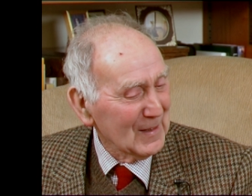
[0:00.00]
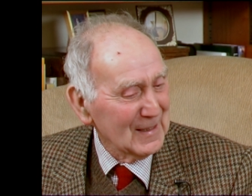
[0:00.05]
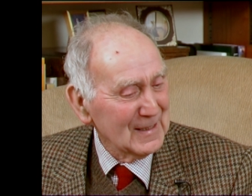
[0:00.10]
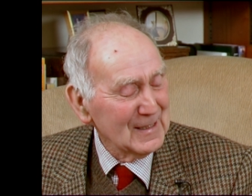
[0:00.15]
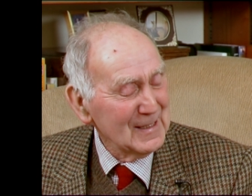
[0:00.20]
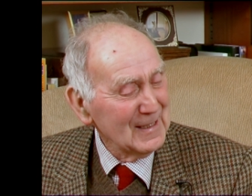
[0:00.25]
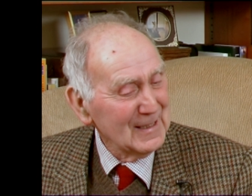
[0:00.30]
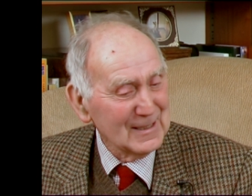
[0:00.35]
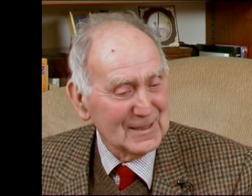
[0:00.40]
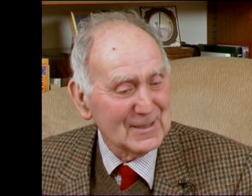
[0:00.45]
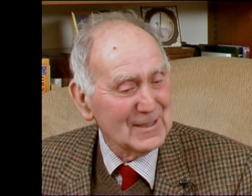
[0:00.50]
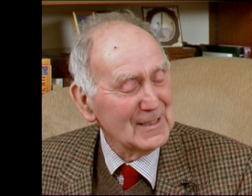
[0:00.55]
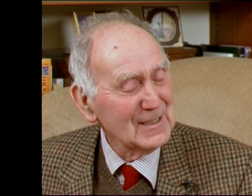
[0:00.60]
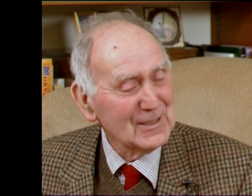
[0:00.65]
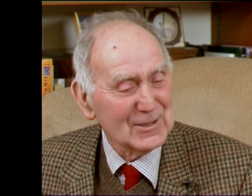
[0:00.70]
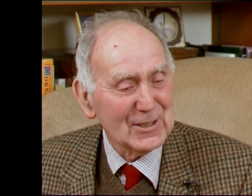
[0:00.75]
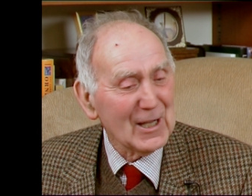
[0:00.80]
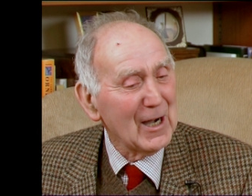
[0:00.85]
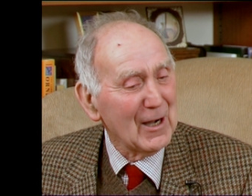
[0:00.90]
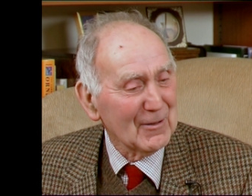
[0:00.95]
it's,
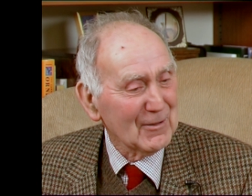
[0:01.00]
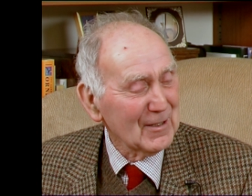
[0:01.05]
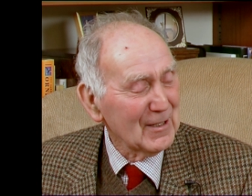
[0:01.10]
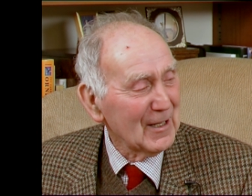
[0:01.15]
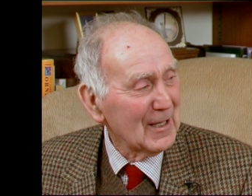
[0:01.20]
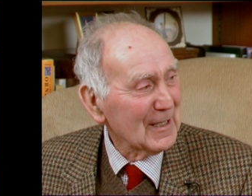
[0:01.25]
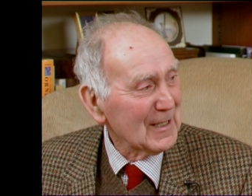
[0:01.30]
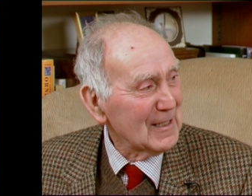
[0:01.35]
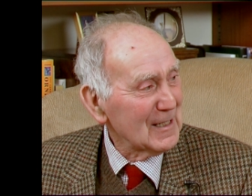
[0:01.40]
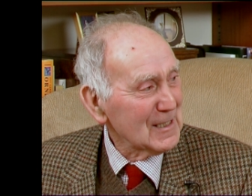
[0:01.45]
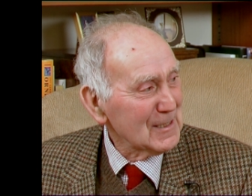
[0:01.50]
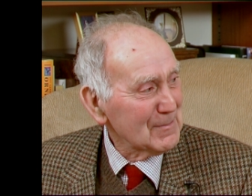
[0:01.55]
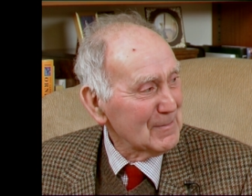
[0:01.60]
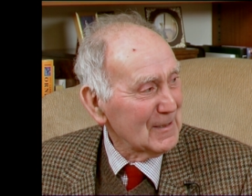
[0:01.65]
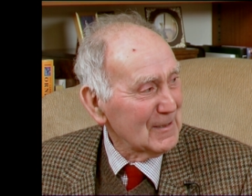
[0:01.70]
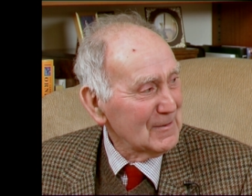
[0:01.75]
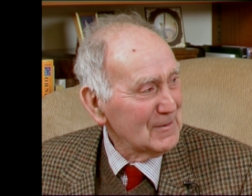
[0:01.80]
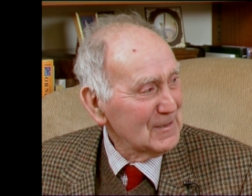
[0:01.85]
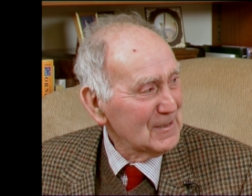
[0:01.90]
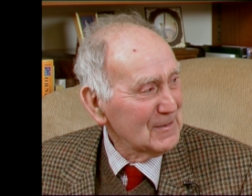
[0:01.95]
it's childlike, I
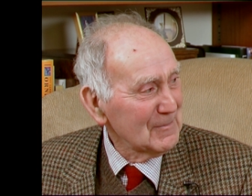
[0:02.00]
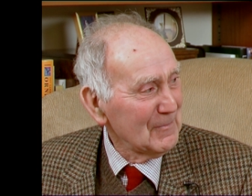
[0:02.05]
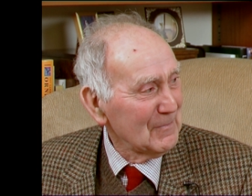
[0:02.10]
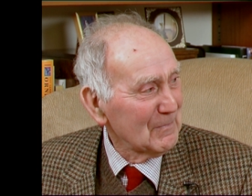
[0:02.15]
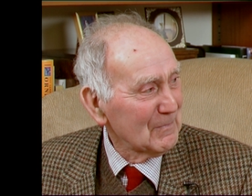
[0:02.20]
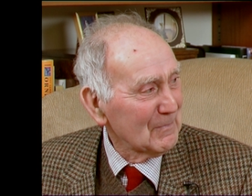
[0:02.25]
suppose.